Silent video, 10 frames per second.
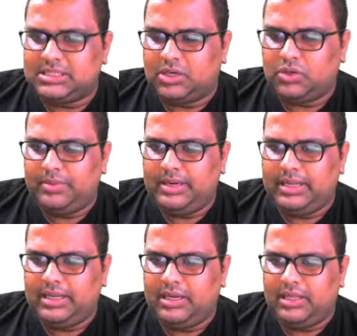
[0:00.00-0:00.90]

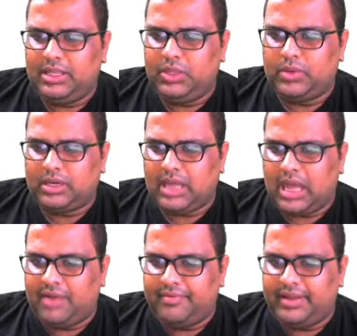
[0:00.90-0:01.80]
automatically your
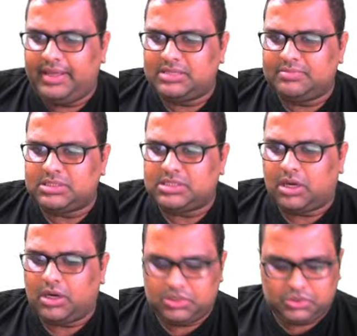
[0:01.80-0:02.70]
average must
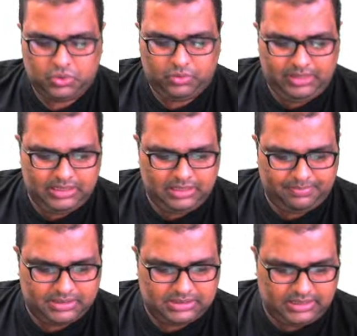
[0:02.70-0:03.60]
also be in the
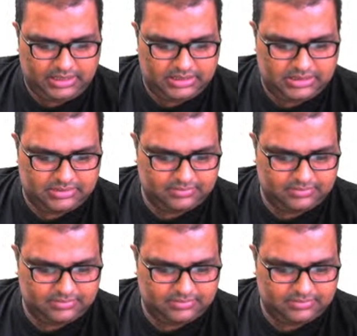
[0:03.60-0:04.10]
percentages.